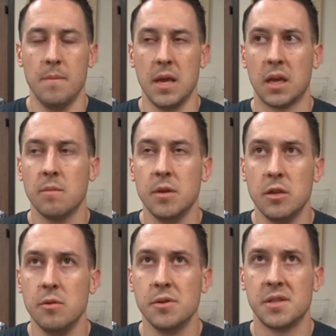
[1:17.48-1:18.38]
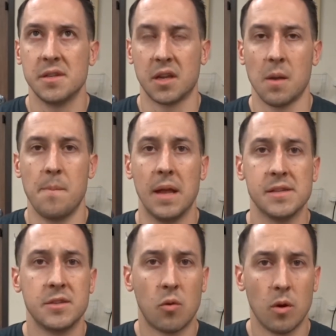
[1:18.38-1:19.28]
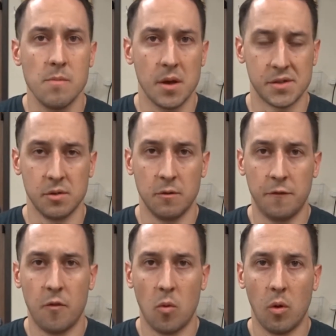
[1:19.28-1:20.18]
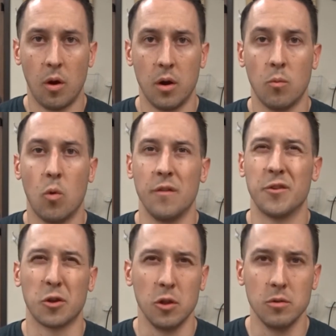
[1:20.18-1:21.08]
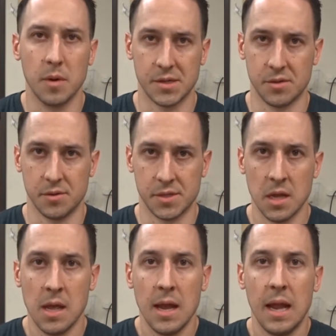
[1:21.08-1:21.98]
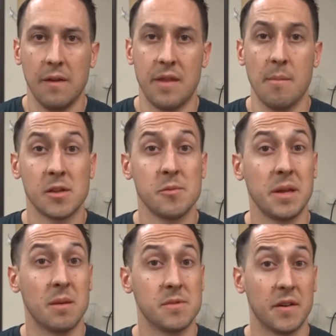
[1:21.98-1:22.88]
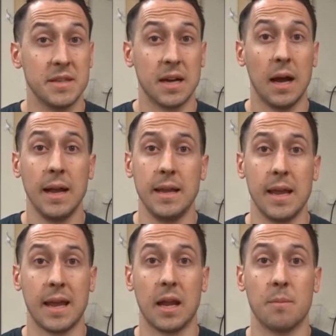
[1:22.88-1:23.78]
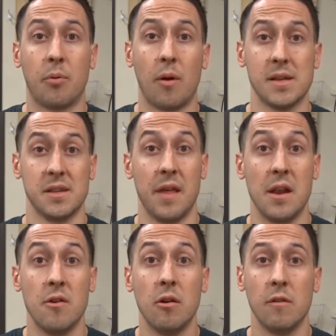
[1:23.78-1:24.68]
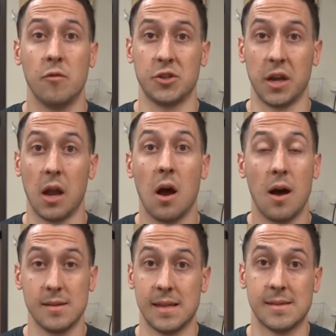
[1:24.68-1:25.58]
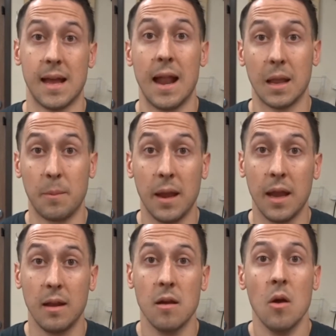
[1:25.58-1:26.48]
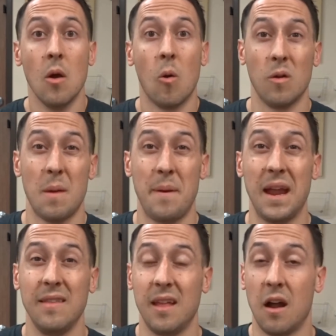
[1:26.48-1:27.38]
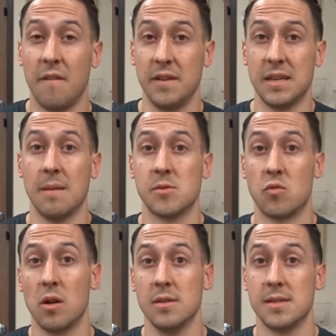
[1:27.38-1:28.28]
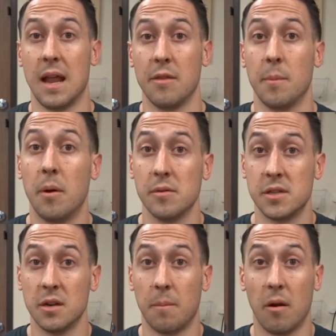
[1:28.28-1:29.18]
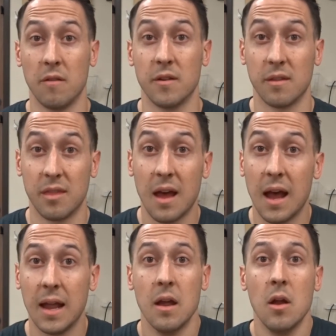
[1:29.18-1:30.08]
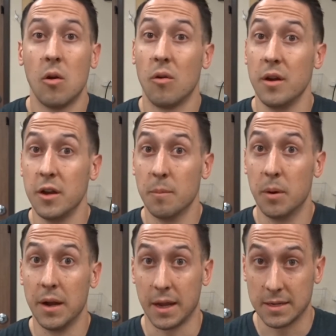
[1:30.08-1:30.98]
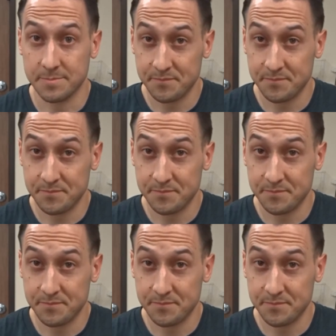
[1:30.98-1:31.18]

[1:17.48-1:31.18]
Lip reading: It can be used as a compensatory muscle for one of your glute muscles, and if that muscle becomes very tight, it can compress on that nerve, which can cause that sciatic pain, or that pain that oftentimes runs down the posterior part of your thigh or into your buttock.